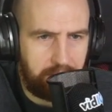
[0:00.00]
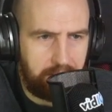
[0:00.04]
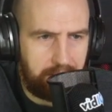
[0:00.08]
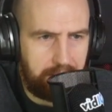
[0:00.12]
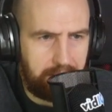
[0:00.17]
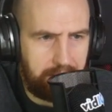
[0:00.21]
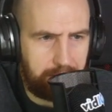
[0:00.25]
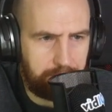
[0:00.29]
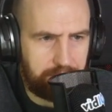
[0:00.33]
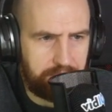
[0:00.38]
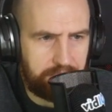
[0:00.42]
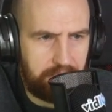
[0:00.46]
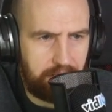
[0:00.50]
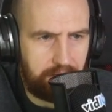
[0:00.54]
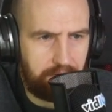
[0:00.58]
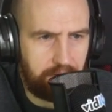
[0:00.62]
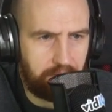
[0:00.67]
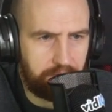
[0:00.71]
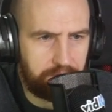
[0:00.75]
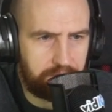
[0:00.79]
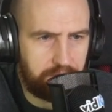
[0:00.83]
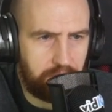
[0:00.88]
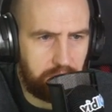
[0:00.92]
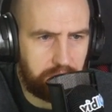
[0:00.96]
I am sharing
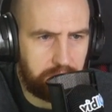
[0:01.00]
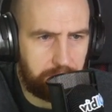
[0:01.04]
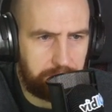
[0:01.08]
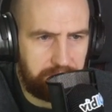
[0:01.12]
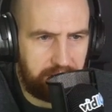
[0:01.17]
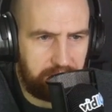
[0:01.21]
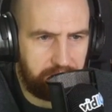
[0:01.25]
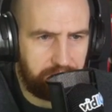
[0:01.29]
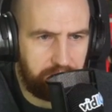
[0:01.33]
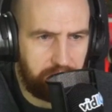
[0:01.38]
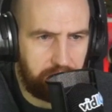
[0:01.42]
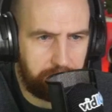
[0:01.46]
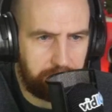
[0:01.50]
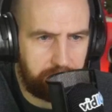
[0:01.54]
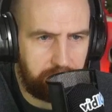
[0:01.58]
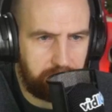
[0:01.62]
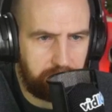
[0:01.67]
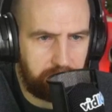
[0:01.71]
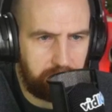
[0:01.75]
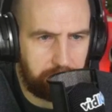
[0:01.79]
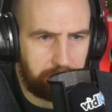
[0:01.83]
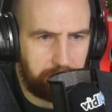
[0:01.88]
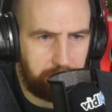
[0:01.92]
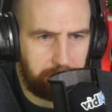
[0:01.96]
on social platforms and
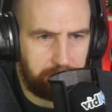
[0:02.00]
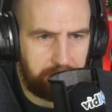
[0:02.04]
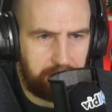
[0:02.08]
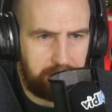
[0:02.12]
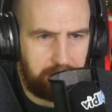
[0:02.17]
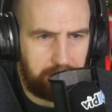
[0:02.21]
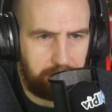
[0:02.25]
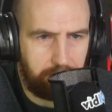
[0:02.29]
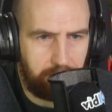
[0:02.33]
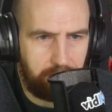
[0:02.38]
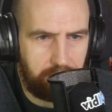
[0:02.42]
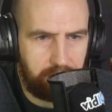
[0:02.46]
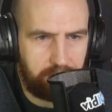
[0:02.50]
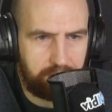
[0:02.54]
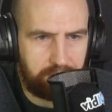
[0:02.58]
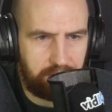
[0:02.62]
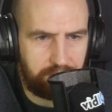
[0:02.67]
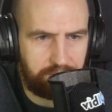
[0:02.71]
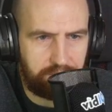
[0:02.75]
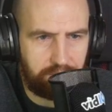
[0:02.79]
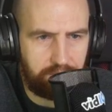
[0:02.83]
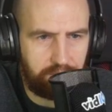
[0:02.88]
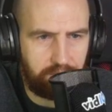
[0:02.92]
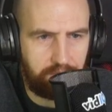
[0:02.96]
using proper keywords
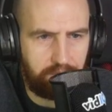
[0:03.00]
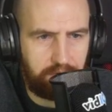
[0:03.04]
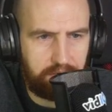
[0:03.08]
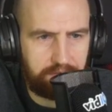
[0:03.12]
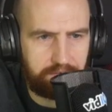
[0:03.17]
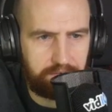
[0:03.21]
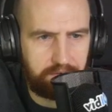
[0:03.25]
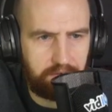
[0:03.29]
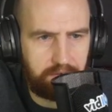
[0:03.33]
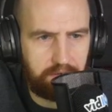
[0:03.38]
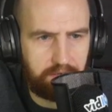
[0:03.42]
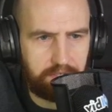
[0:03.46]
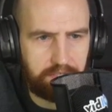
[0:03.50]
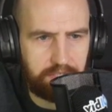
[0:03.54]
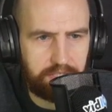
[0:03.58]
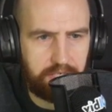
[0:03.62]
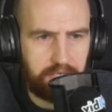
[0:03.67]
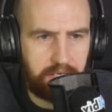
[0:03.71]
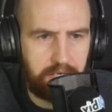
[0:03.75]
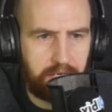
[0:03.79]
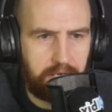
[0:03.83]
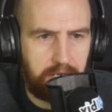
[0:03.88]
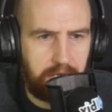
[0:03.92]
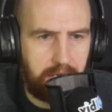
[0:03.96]
after a research,
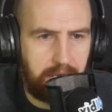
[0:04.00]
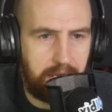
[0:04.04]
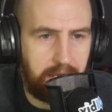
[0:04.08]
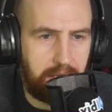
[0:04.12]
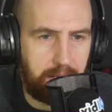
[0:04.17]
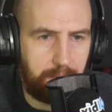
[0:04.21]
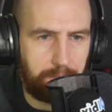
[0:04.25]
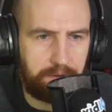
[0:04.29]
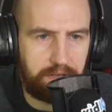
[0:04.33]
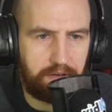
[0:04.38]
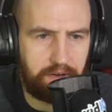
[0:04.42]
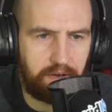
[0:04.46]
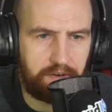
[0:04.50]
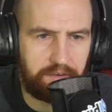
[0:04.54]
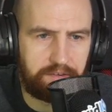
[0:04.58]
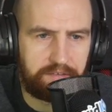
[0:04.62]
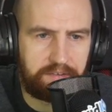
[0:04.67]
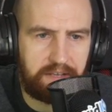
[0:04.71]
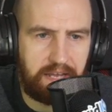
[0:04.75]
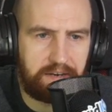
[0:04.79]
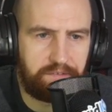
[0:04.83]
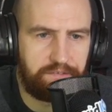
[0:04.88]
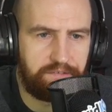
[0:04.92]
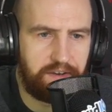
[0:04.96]
uh, but you got a
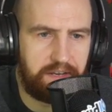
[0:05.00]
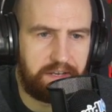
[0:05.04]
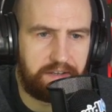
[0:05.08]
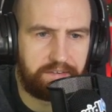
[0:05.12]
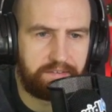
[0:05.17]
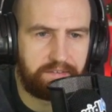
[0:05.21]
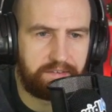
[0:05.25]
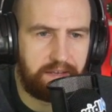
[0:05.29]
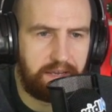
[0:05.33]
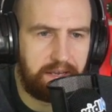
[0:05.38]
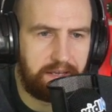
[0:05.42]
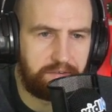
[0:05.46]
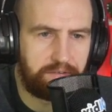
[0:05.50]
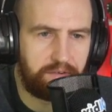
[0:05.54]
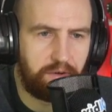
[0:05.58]
sad face there.